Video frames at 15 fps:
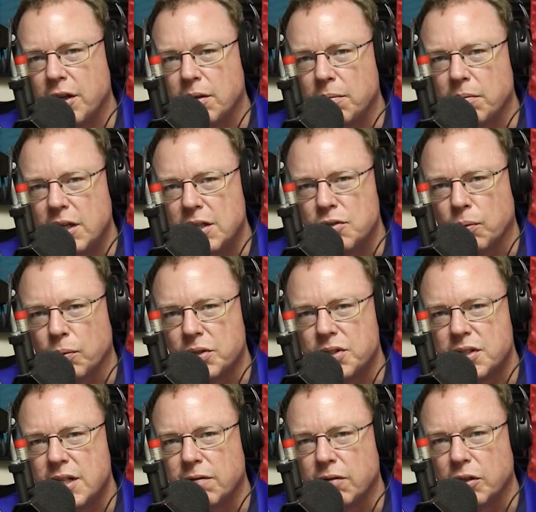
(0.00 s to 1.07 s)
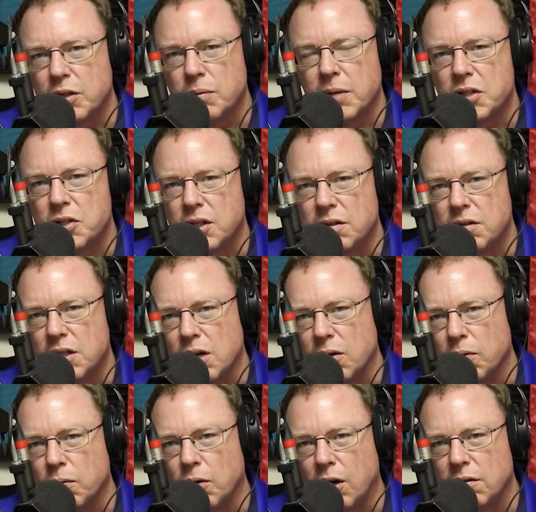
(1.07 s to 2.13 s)
him as a receiver? You mentioned, you
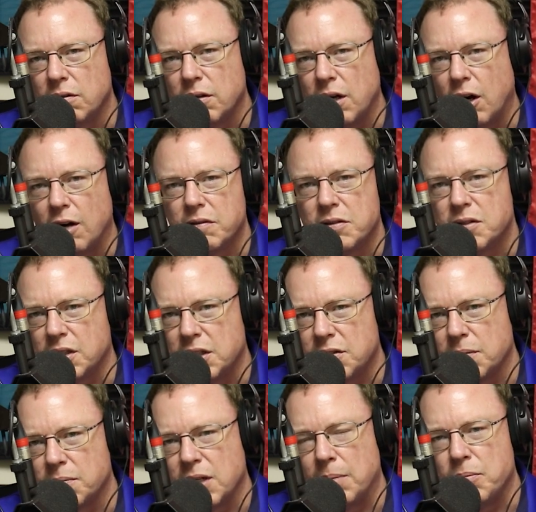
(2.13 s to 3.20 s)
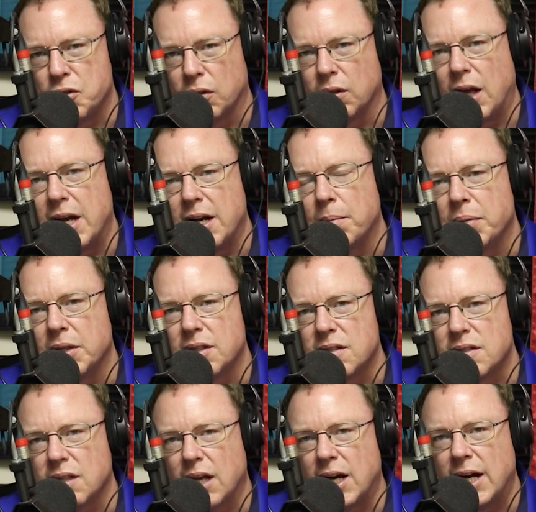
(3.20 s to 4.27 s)
know, obviously sometimes you'll line up in the
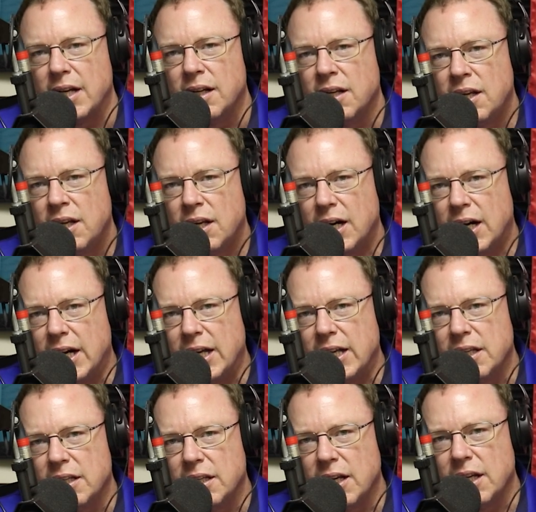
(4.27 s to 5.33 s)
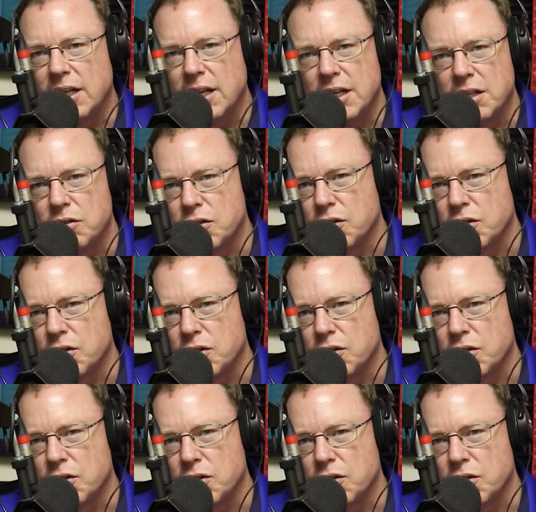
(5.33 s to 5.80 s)
slot, and